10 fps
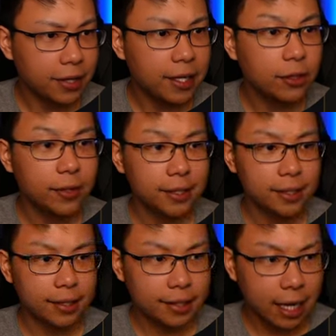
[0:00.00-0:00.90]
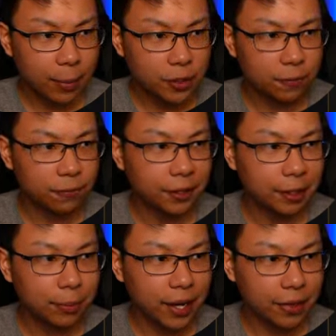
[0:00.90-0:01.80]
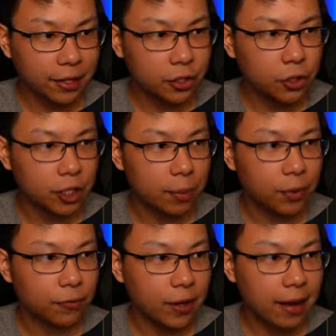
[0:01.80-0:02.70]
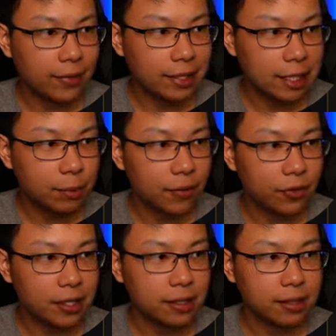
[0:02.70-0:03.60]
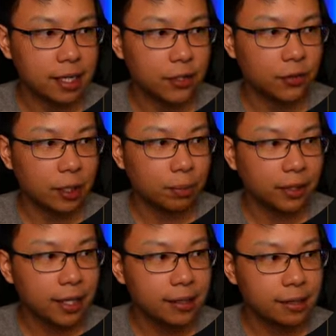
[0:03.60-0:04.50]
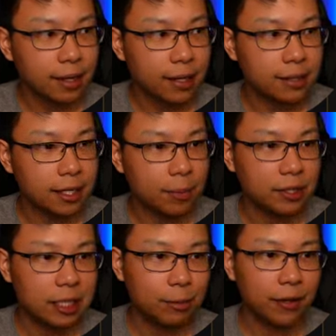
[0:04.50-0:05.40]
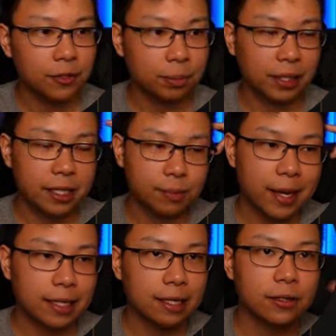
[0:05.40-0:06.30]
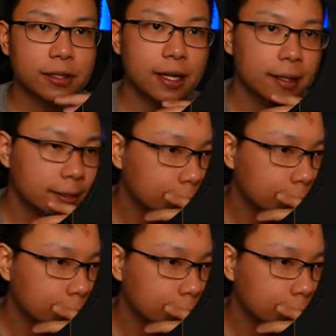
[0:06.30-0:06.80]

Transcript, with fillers: increases the damage inflicted by this champion for every debuff they successfully placed, except debuffs placed by gear sets.